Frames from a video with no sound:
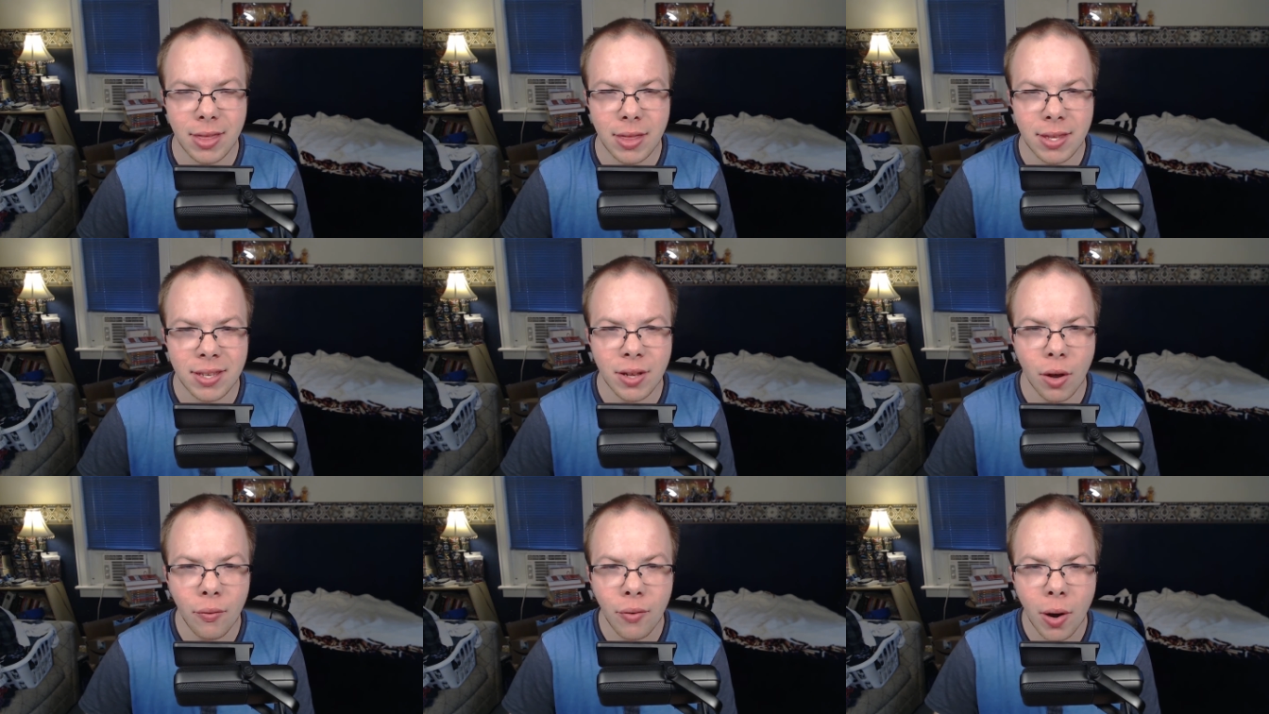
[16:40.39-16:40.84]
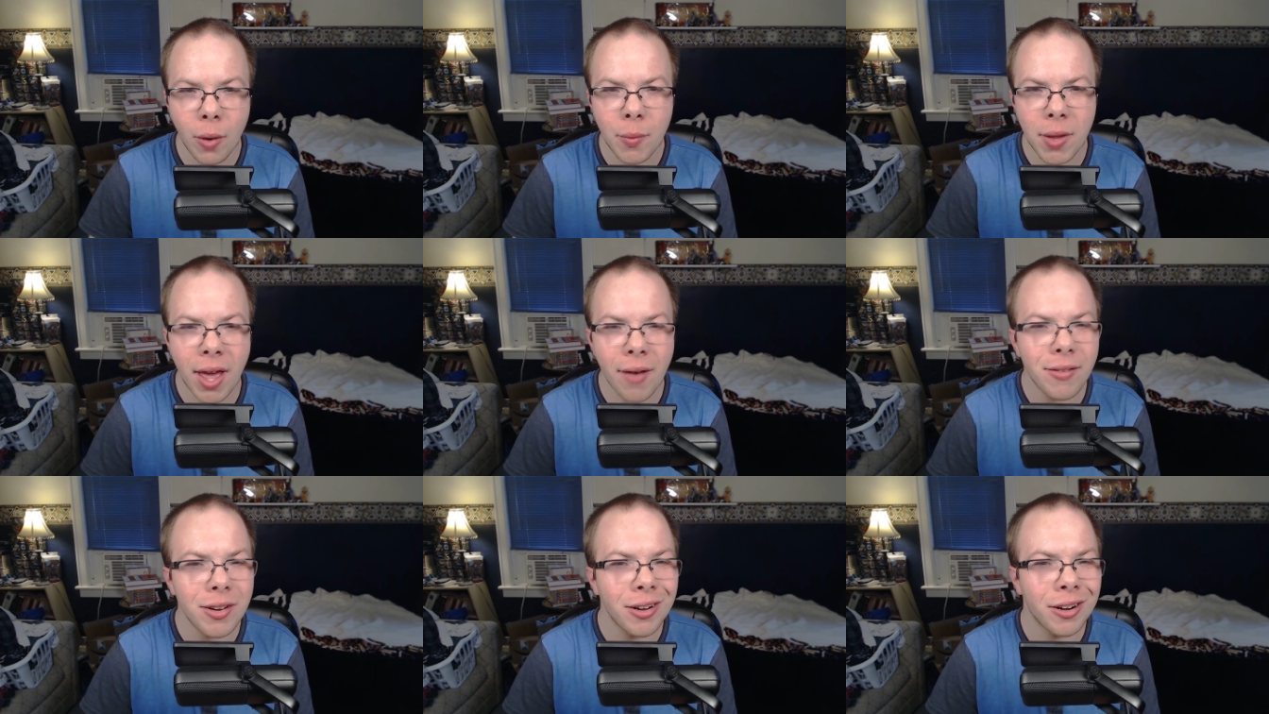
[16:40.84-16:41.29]
so far
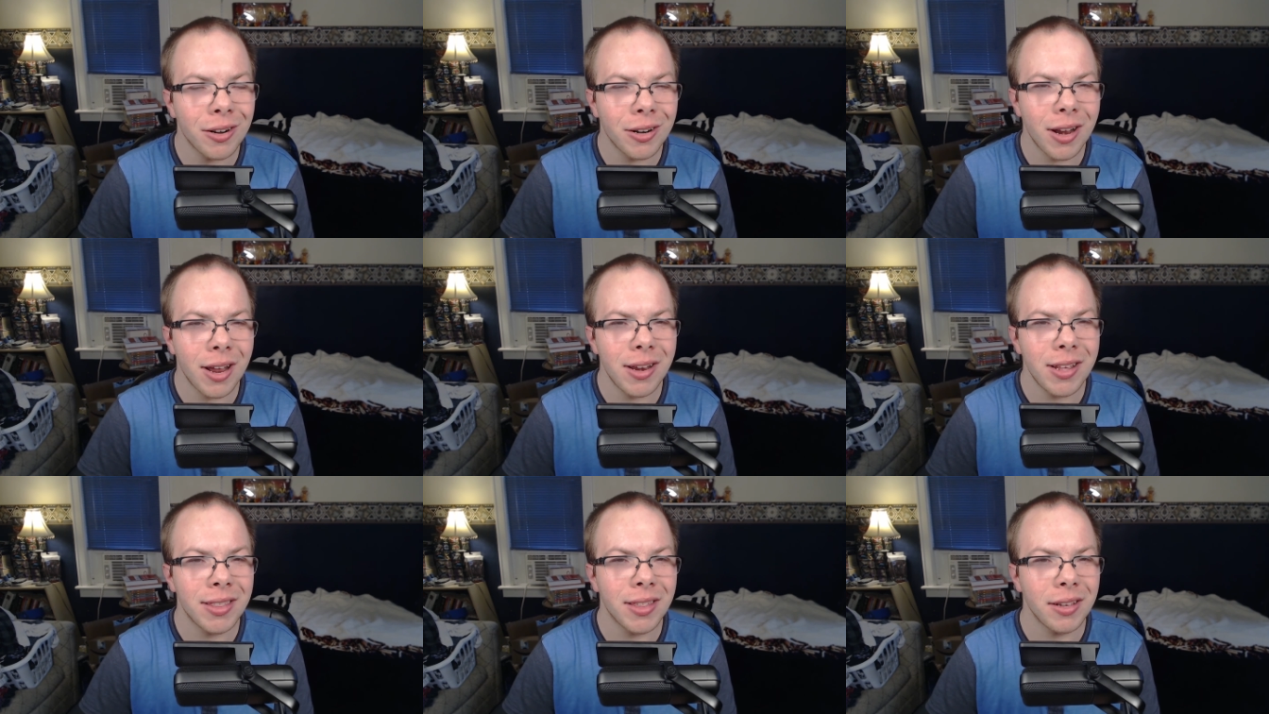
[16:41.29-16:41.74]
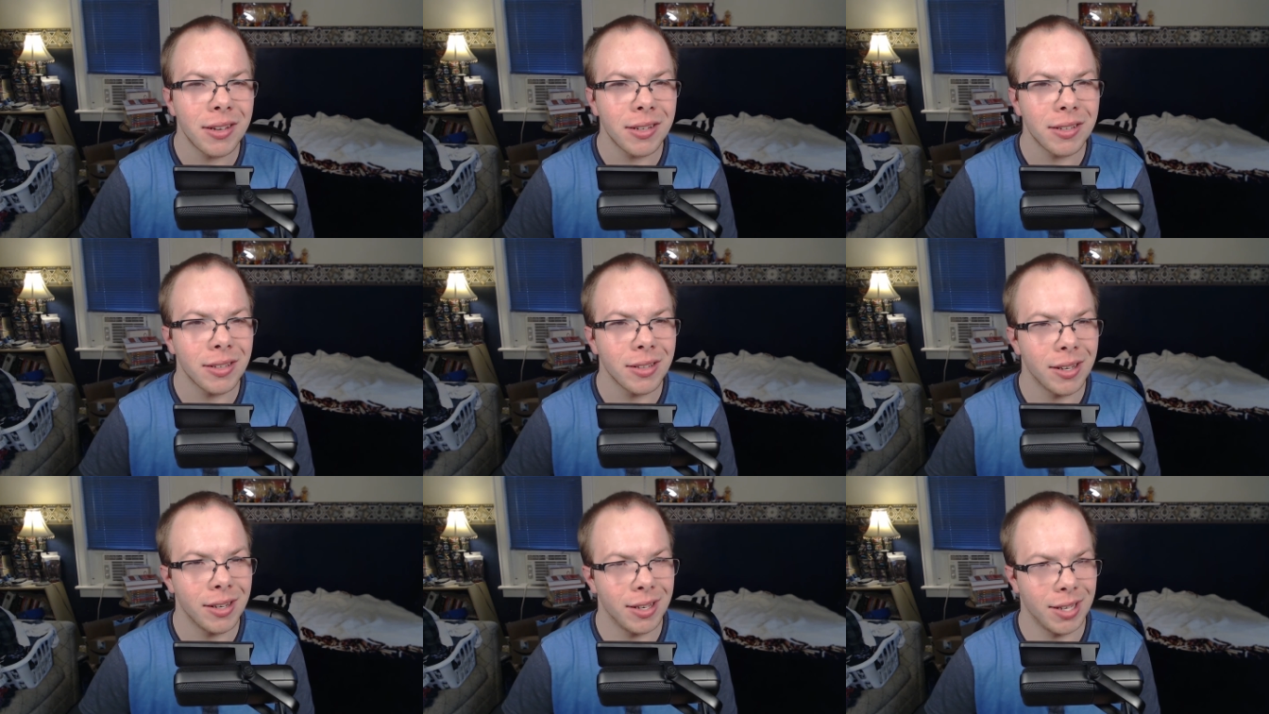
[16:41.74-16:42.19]
we haven't heard
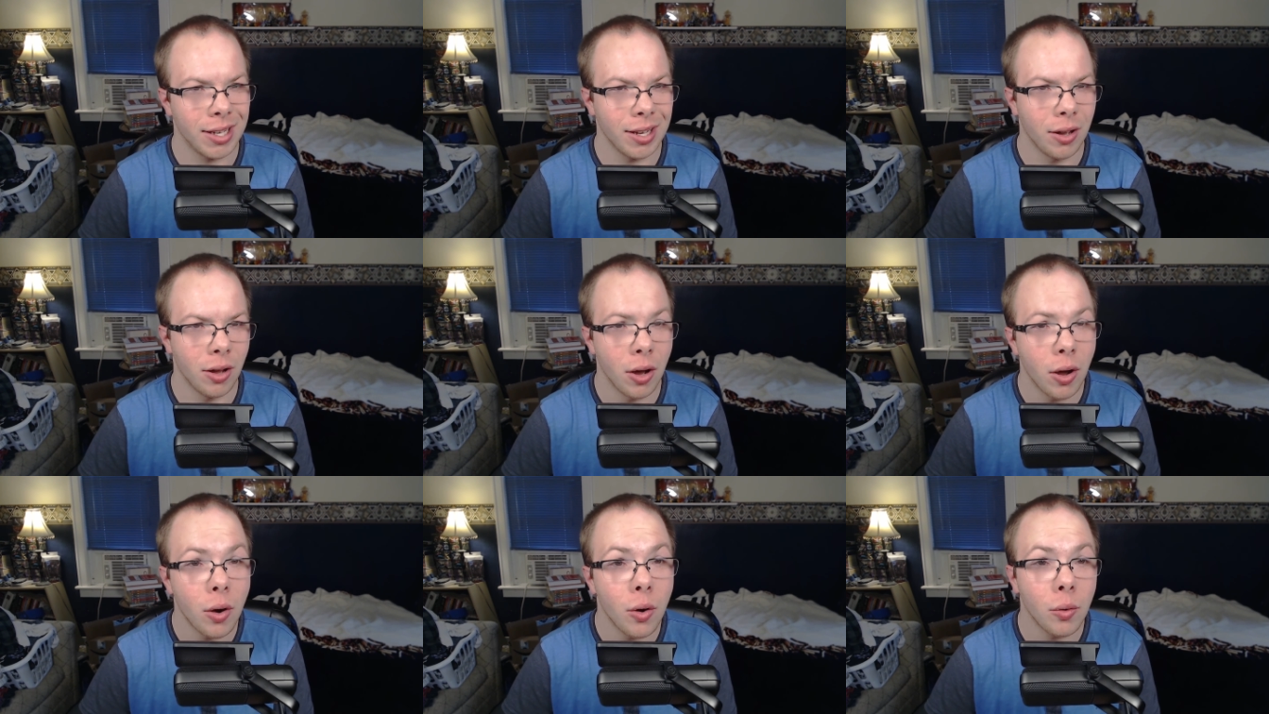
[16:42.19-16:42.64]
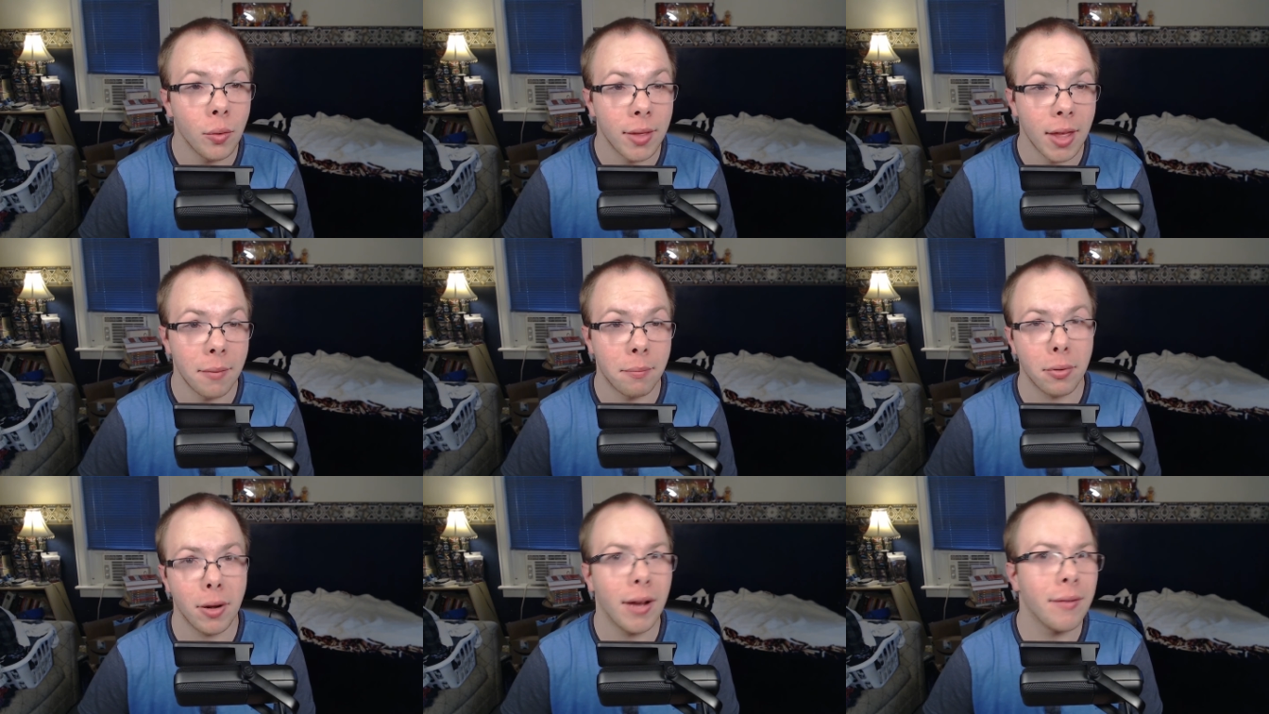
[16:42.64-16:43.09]
anything like oh
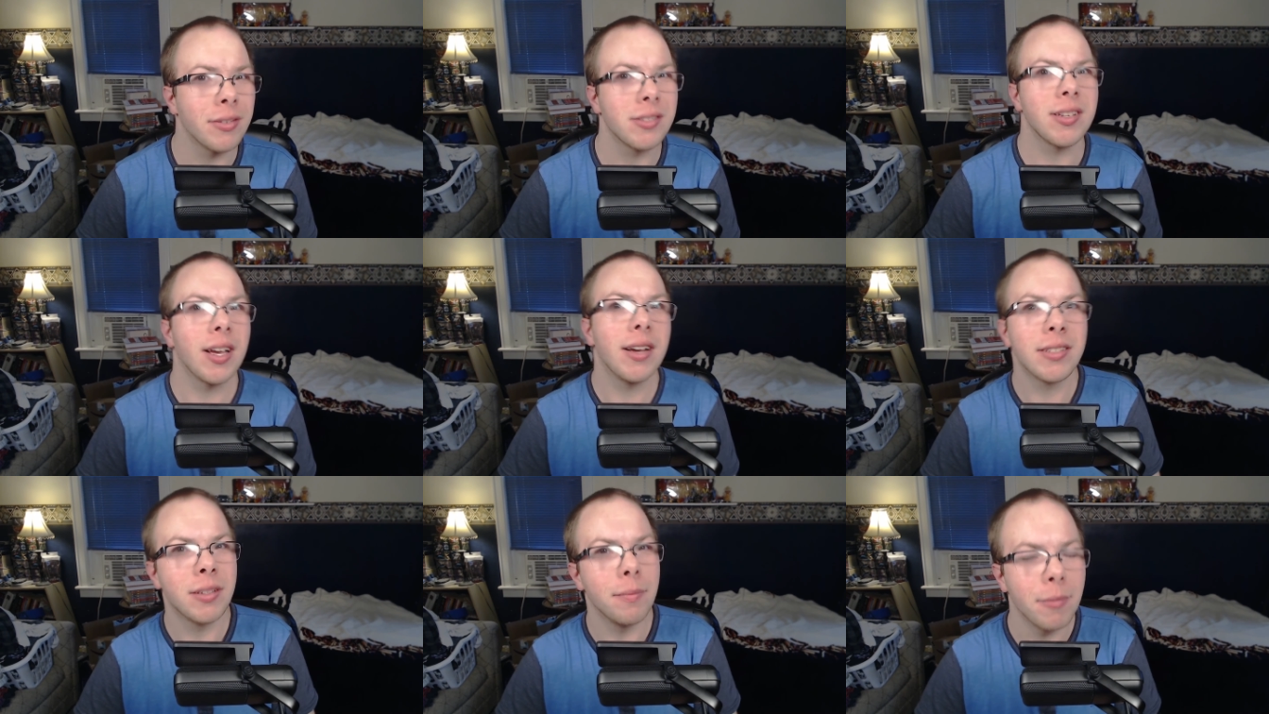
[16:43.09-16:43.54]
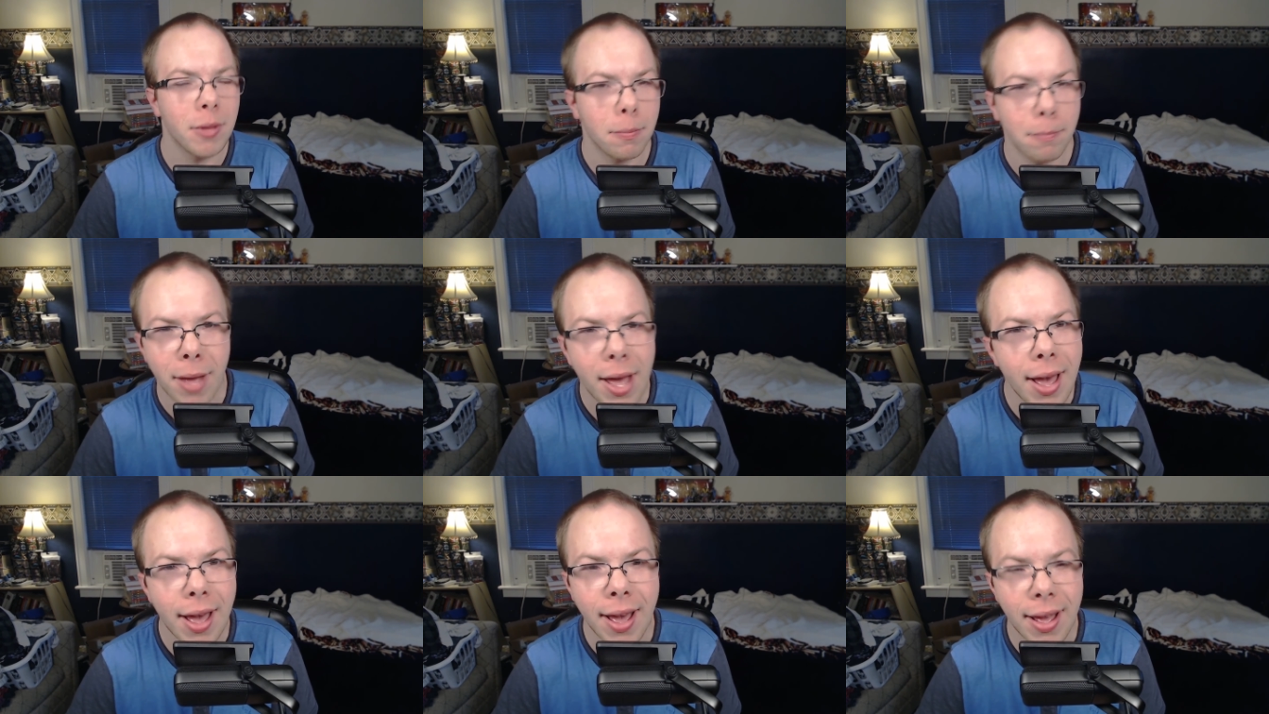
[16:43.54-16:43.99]
they prophesied something
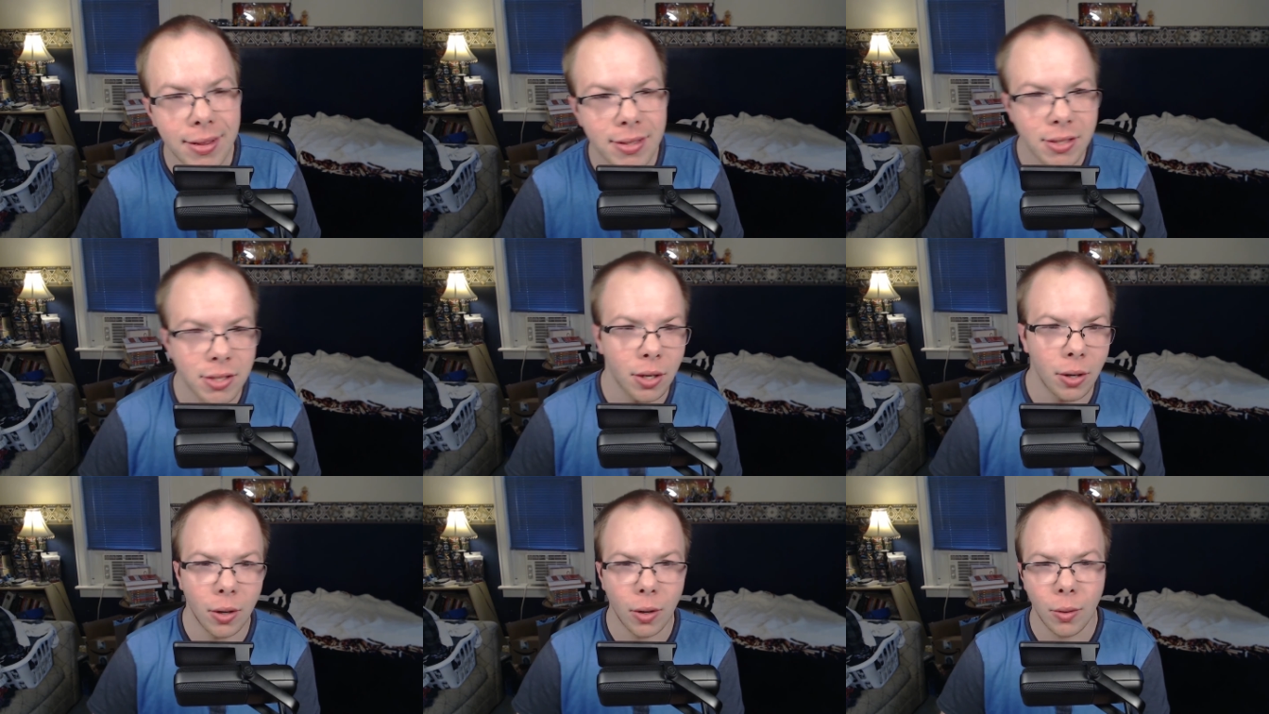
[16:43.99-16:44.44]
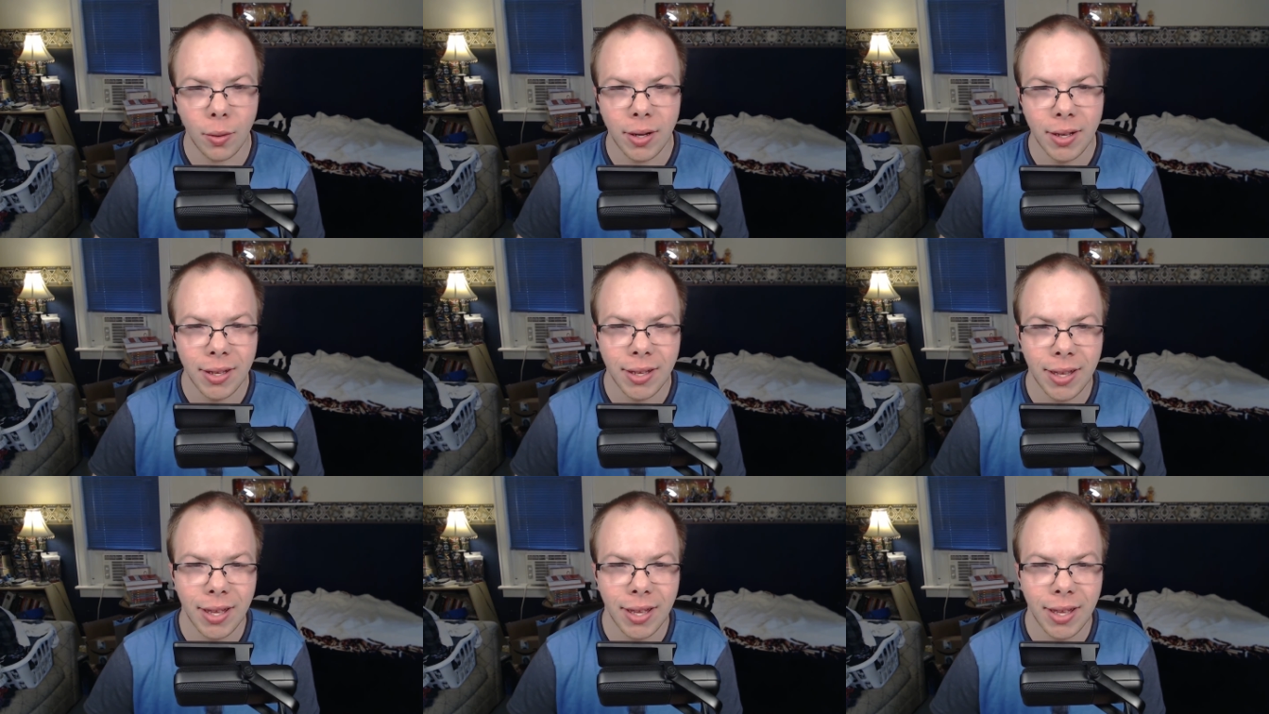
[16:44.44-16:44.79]
bad so